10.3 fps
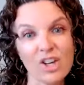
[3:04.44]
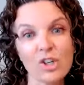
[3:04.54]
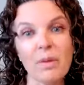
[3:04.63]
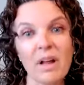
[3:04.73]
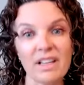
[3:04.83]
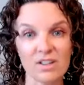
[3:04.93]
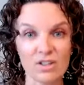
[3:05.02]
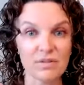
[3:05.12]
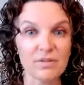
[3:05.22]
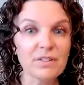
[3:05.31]
the underbelly,
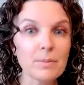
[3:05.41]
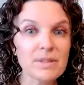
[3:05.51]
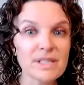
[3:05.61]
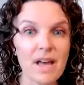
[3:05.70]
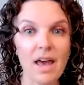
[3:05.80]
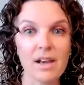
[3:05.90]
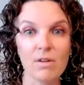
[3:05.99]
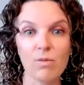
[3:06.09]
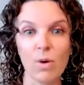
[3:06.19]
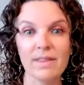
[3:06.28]
there's the flip
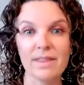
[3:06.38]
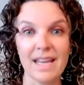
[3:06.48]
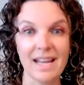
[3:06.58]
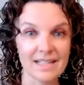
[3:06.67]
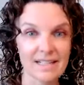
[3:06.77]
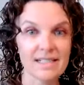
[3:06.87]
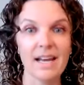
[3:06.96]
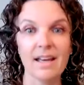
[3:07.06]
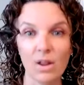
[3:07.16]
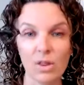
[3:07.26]
side of what the
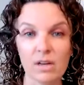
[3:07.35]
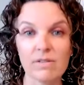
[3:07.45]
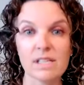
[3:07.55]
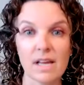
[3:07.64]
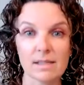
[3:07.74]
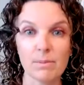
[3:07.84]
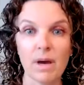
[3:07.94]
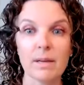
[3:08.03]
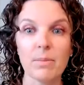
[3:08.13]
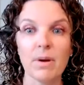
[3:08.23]
anti-diet, health at every size, and
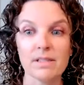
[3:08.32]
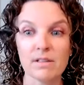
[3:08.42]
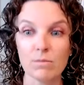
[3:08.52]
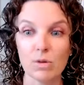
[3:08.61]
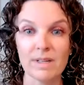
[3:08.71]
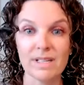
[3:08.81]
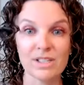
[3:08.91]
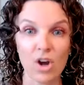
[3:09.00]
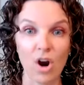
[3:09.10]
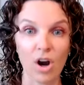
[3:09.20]
body positive
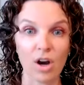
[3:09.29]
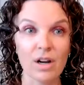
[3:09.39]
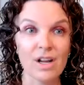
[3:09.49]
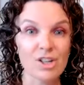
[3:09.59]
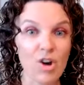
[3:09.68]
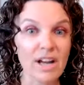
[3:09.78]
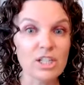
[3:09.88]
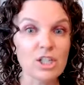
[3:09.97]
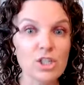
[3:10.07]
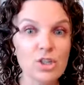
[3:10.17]
movements are
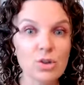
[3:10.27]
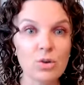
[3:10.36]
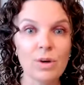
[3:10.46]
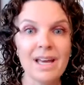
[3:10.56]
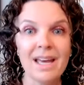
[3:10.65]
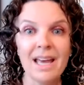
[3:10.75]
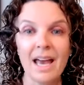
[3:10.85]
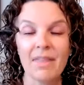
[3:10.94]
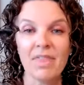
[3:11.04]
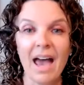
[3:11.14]
trying to do.
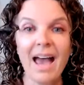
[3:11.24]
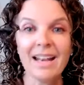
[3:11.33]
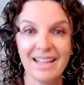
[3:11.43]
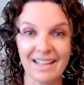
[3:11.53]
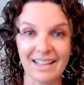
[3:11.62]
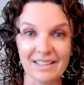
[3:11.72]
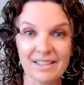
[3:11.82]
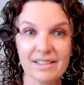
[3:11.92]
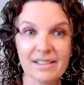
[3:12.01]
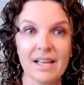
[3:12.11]
And that
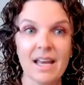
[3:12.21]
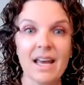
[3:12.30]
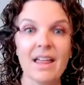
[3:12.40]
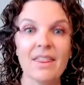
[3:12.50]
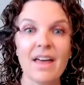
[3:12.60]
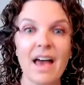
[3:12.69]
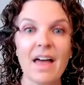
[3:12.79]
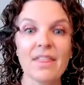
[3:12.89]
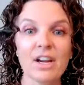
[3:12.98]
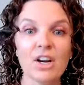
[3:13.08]
is
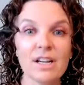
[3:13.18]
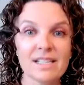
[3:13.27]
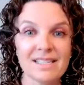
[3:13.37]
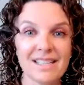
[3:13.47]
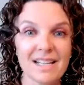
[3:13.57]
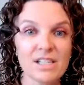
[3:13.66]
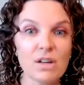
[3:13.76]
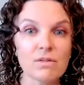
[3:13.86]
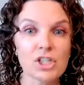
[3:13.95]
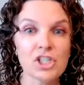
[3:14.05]
that there is a
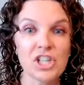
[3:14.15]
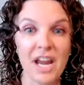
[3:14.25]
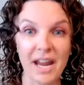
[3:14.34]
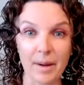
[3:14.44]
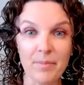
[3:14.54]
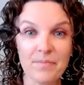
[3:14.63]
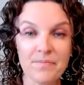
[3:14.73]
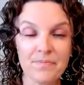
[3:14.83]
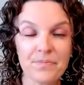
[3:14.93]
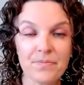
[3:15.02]
sense of shame
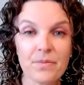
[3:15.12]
